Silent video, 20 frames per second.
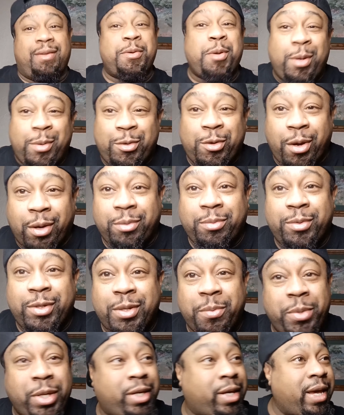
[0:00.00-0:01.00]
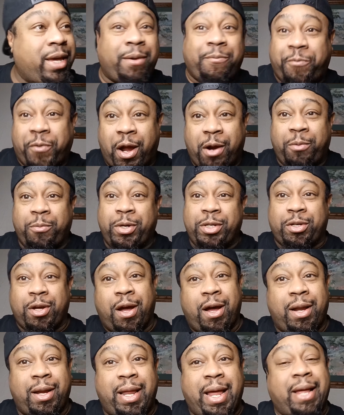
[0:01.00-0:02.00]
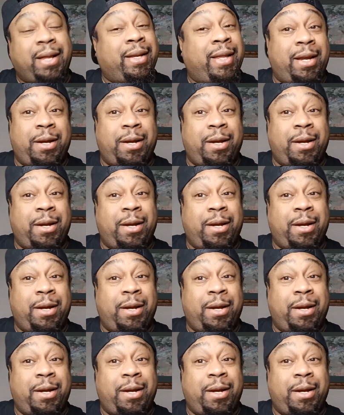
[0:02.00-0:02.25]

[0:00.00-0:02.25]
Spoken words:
you know, she be geek, flirting with you, all that.